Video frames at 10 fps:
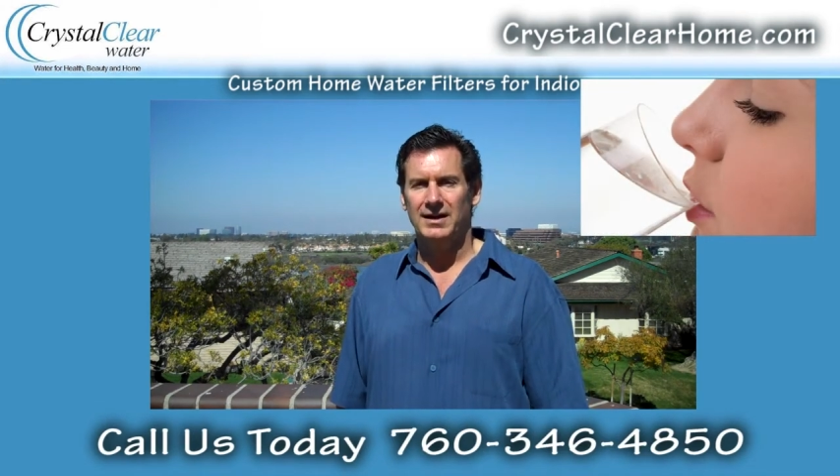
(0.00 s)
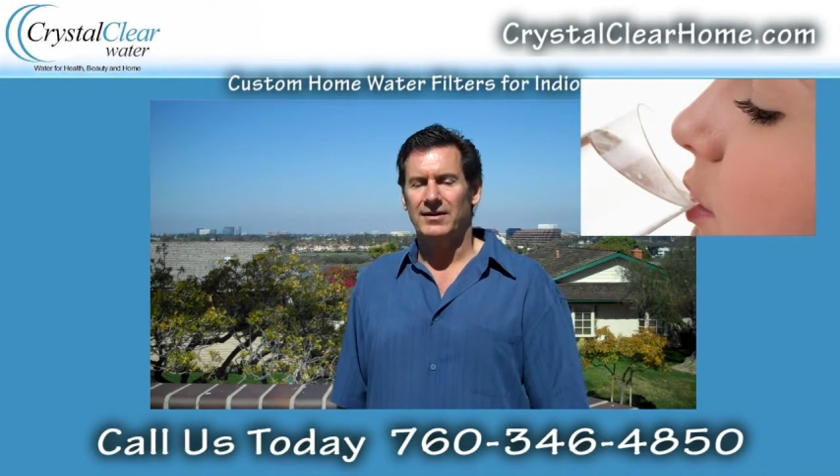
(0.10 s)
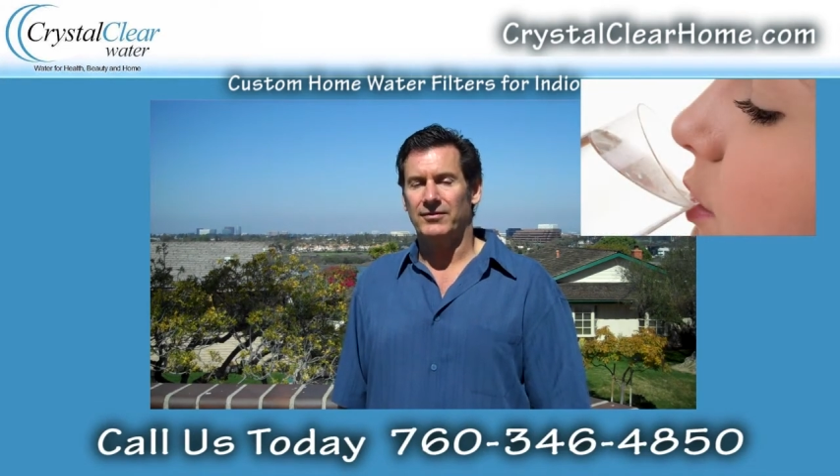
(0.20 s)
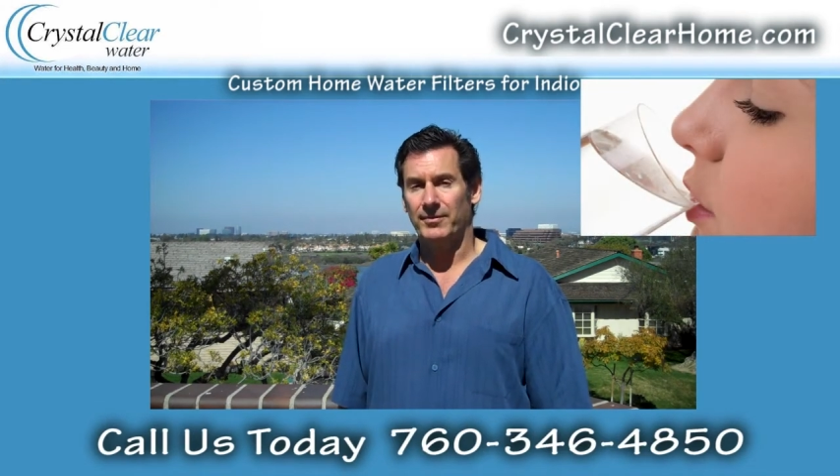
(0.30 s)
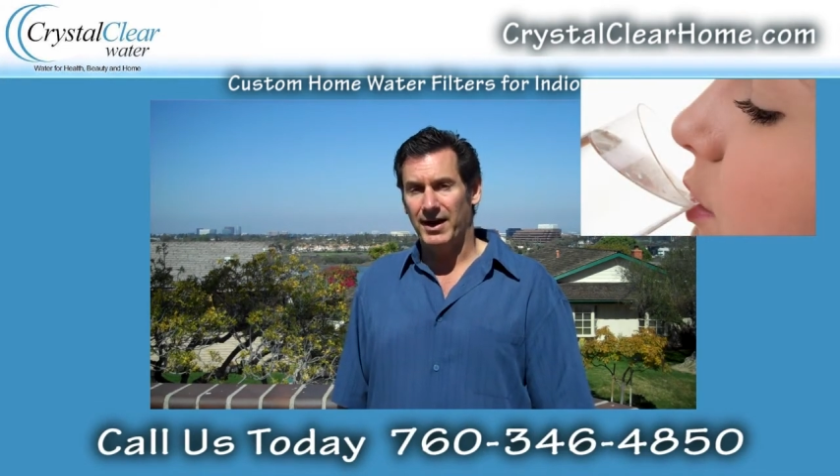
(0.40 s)

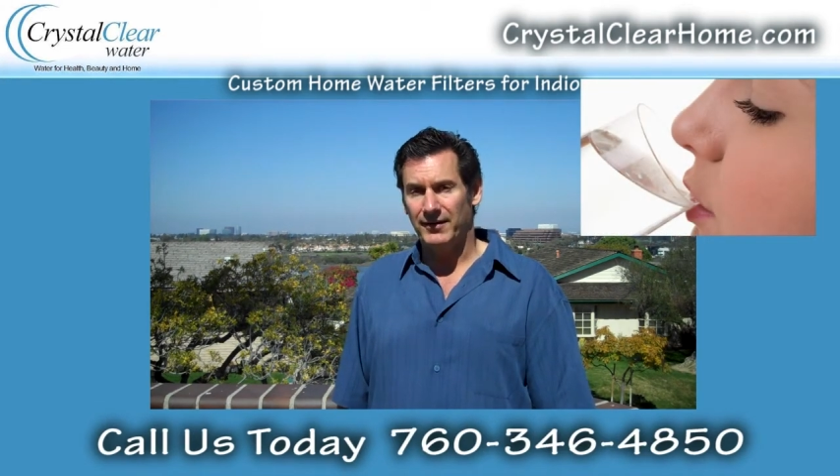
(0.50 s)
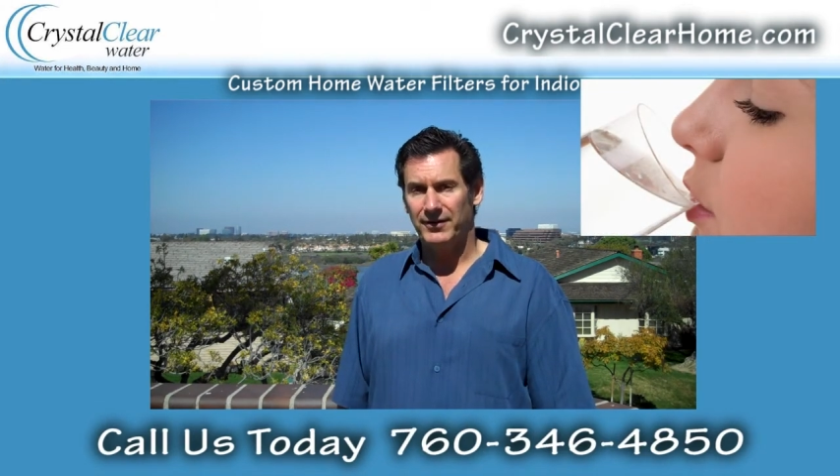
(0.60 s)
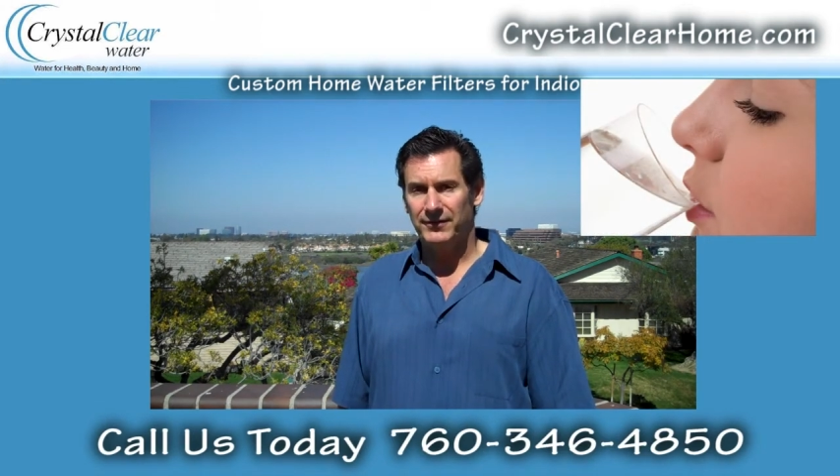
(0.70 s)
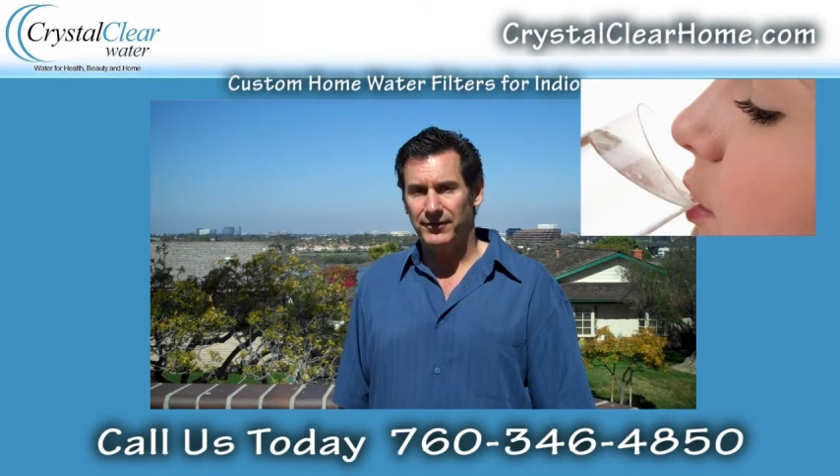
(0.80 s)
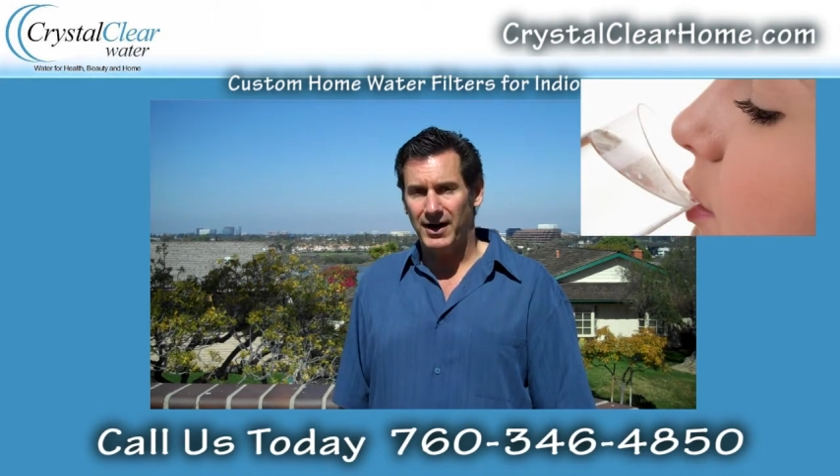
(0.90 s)
from every
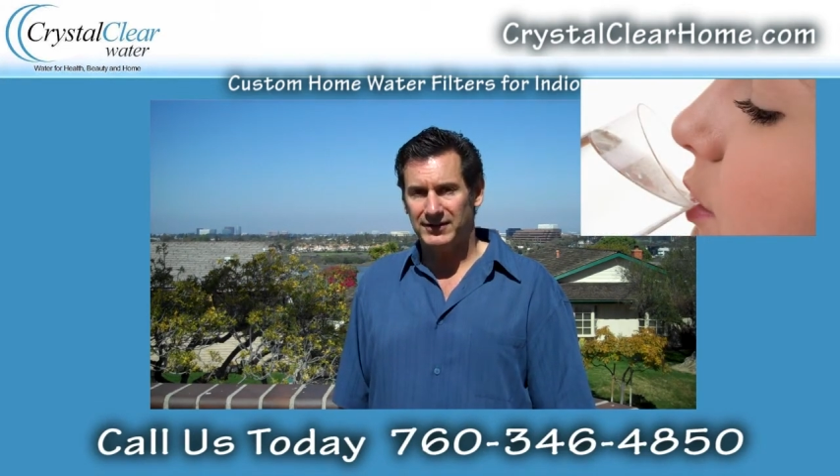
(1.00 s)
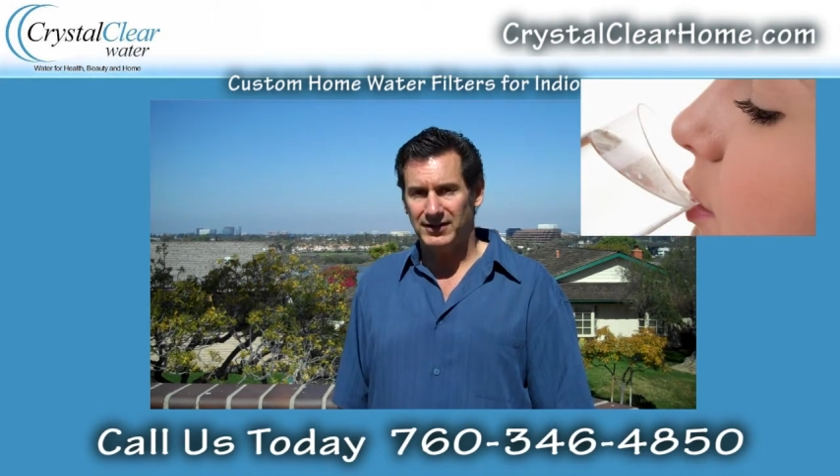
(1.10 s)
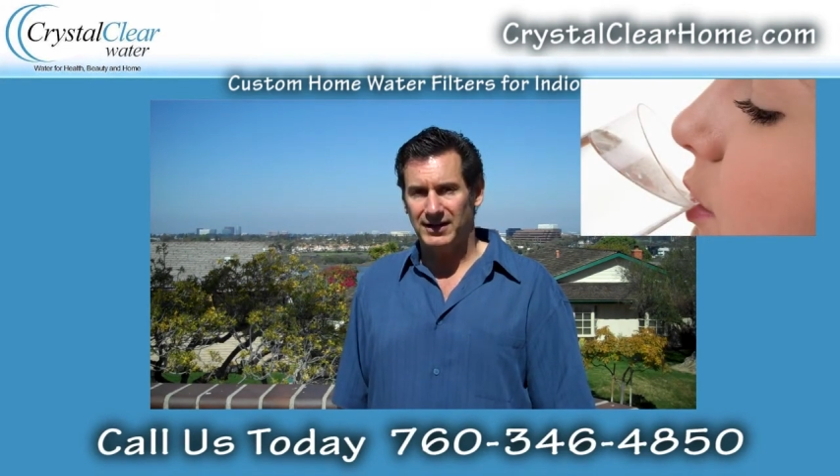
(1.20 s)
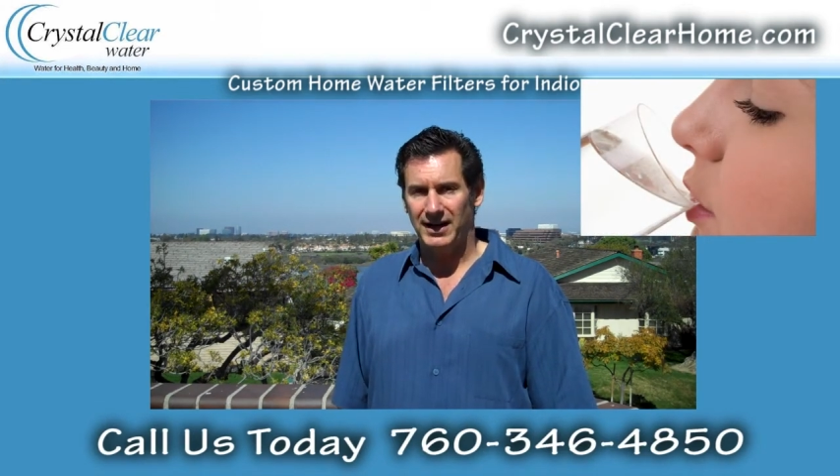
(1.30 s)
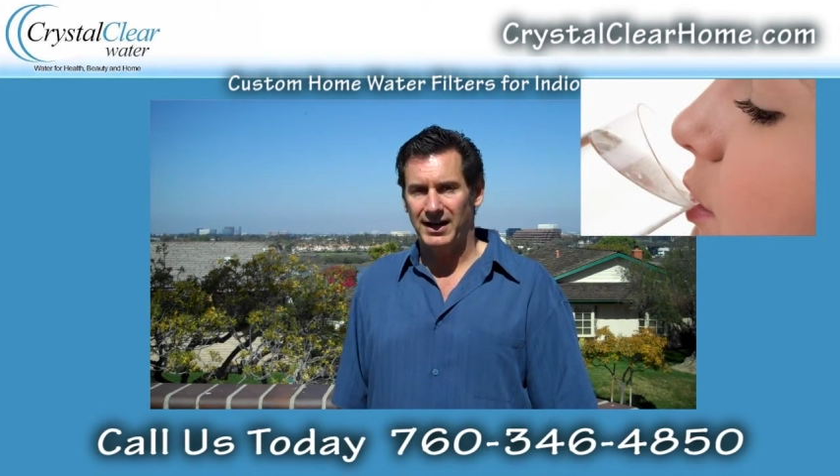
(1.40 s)
faucet
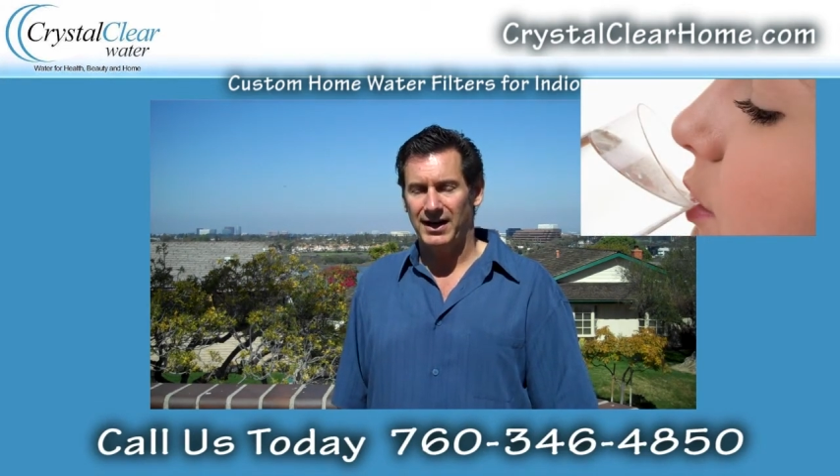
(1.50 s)
and